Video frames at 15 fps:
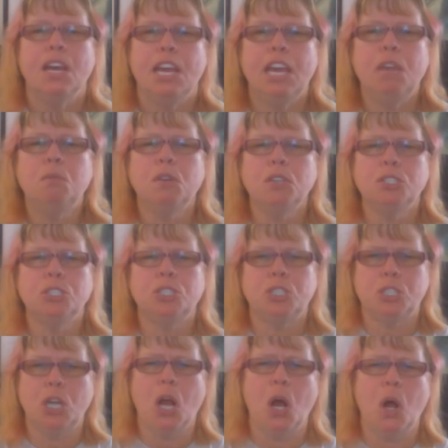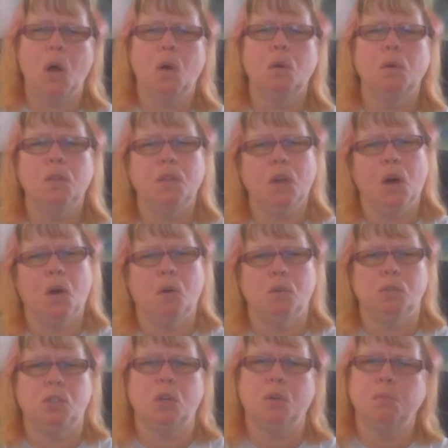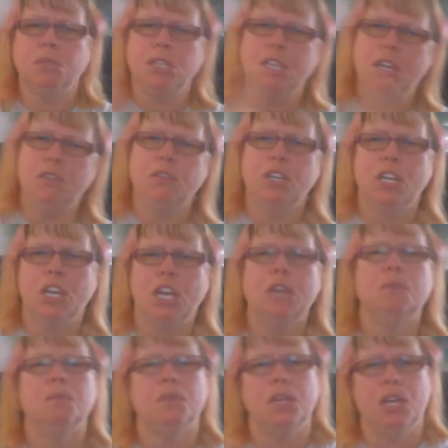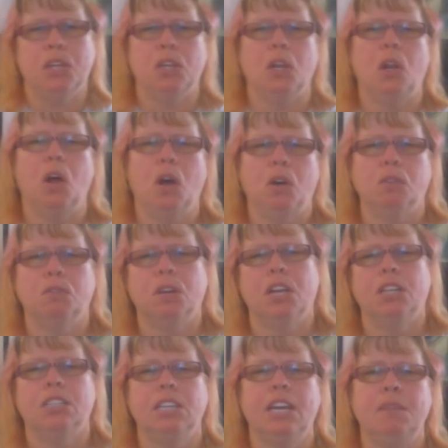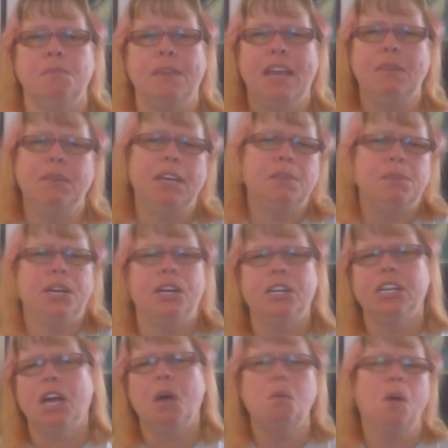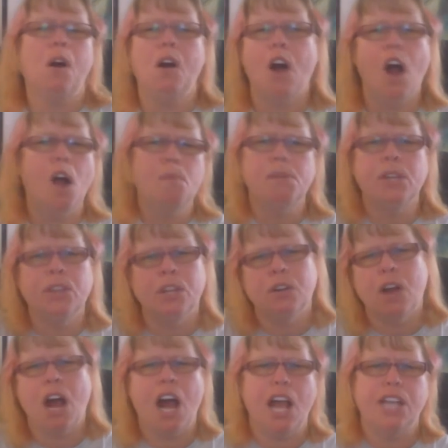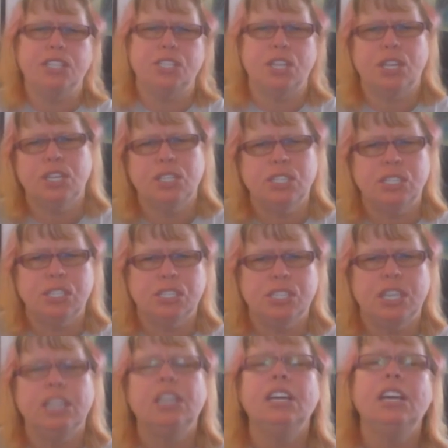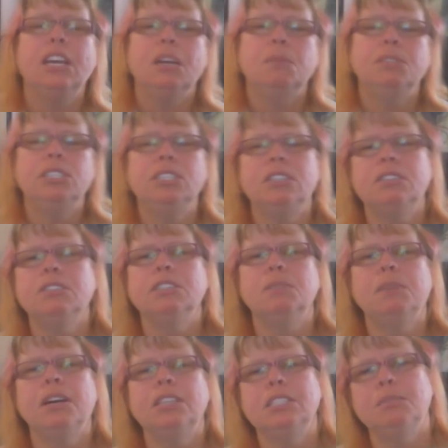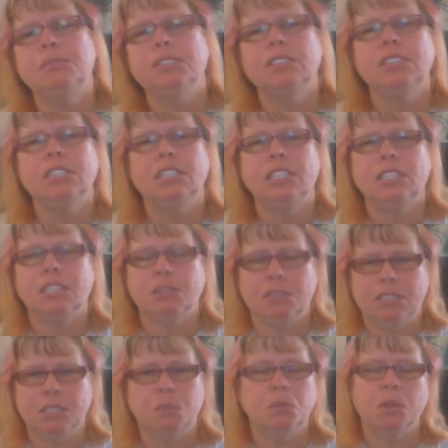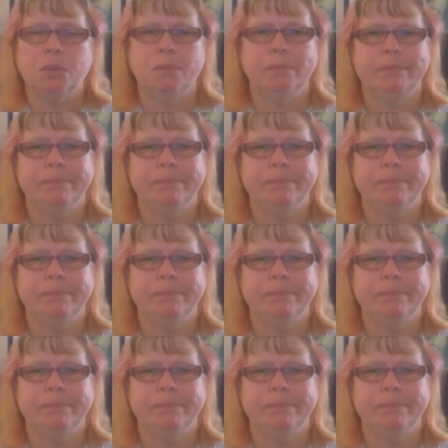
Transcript: he will show those who believed in him in the long run. And maybe America will open their eyes to this to see. But there's a possibility that it won't.